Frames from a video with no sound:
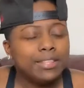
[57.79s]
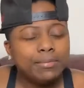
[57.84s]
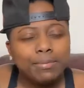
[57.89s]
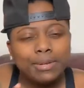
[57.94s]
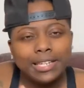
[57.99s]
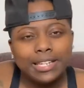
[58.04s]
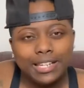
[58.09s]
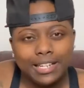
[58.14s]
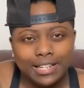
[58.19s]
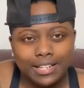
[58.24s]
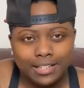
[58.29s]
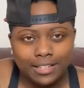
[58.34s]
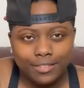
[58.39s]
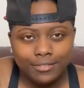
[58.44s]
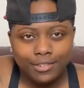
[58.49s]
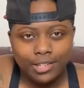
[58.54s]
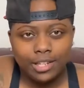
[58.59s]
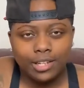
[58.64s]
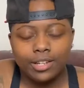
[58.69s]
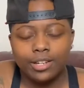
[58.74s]
the beginning of the
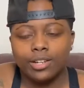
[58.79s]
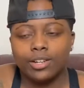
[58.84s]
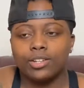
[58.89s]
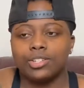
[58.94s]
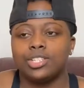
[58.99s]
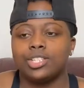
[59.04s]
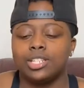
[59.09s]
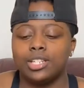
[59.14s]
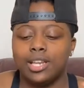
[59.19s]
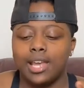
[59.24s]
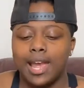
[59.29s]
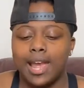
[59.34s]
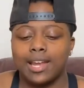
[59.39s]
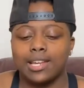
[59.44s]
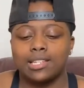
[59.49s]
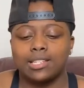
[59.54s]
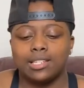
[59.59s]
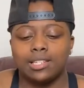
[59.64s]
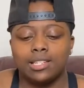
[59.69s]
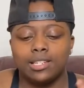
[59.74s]
video, she
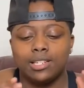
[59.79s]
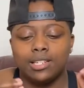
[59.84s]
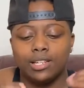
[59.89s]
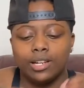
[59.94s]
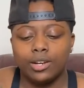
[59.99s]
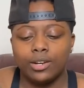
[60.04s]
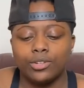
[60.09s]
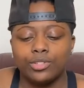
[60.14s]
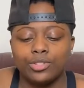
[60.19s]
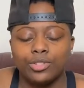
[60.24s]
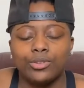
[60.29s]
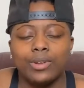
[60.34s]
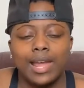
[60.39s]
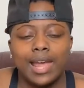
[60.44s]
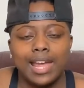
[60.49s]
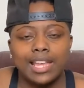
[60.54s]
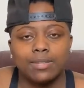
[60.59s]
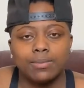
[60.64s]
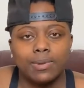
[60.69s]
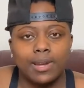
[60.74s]
actually goes through the
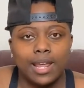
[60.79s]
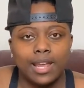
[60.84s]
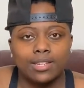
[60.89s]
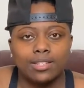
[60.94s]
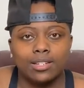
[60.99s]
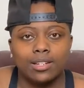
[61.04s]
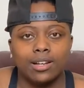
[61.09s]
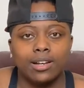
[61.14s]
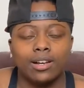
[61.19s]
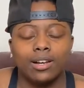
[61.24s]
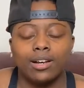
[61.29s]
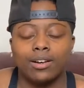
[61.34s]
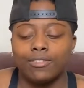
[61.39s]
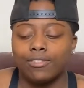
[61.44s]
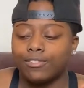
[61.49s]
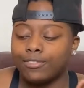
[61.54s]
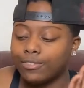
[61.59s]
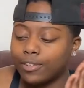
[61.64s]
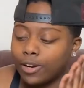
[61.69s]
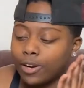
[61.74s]
explanation of
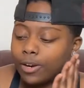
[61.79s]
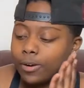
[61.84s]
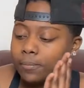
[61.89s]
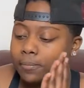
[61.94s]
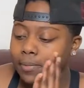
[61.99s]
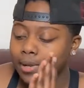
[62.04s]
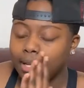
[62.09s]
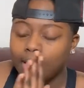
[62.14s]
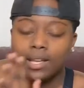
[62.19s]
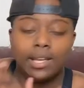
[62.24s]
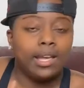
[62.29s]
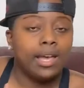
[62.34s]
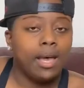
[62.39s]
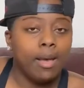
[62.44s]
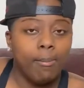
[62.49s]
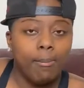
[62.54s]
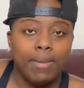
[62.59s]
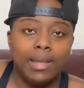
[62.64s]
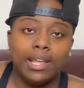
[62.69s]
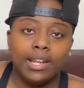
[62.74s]
from
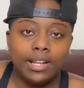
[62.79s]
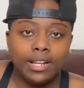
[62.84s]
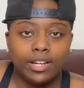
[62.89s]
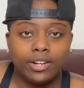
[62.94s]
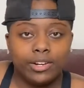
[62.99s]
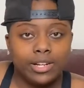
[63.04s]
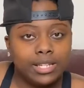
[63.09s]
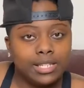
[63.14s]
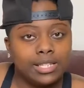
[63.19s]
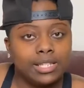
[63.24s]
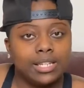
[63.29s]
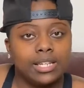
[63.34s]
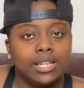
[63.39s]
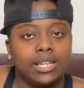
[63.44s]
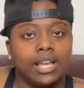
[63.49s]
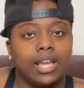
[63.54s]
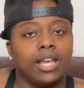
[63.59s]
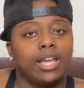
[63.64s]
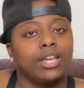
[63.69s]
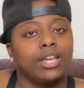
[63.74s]
meeting Chrissy